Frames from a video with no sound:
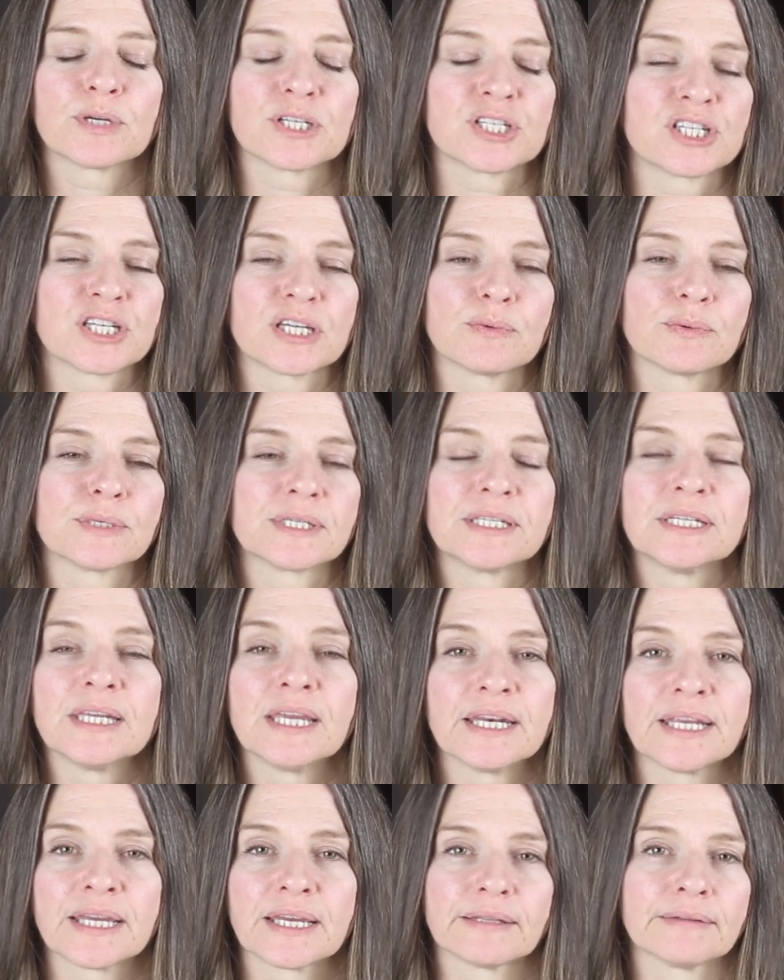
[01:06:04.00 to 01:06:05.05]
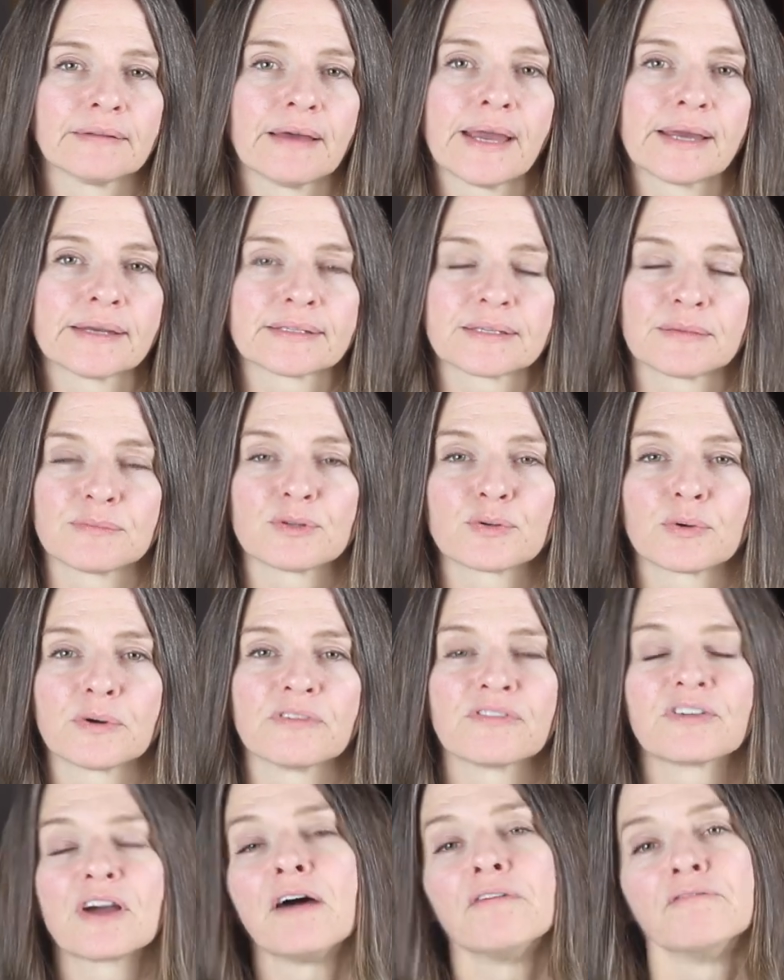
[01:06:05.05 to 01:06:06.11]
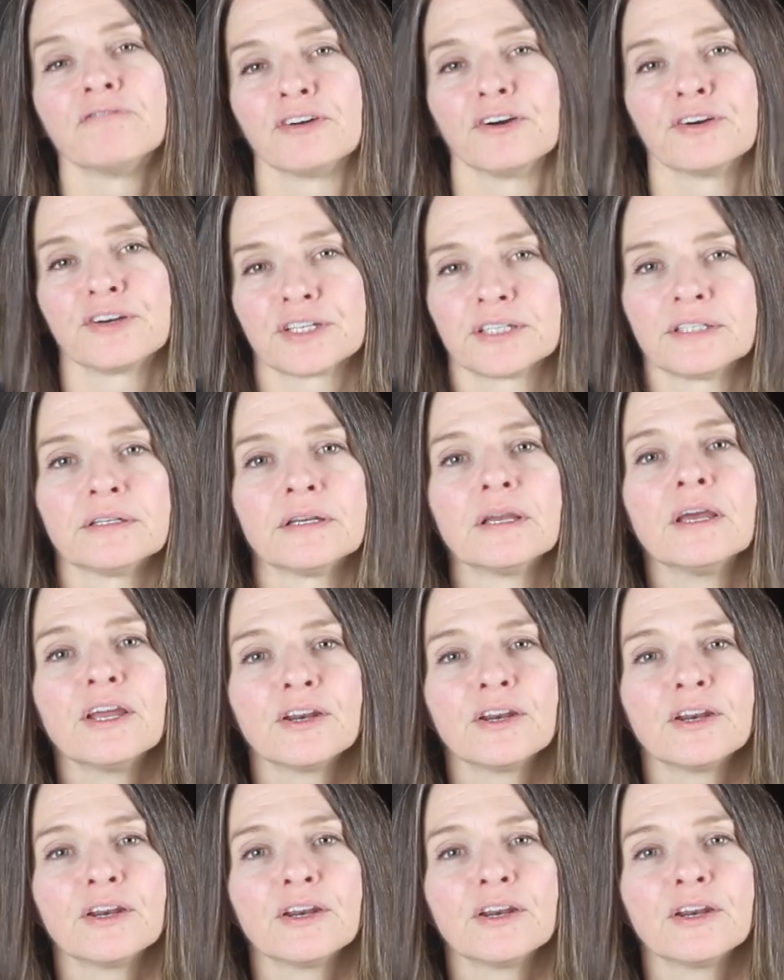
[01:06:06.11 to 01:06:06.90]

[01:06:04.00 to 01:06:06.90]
when she was needing like some sort of comfort and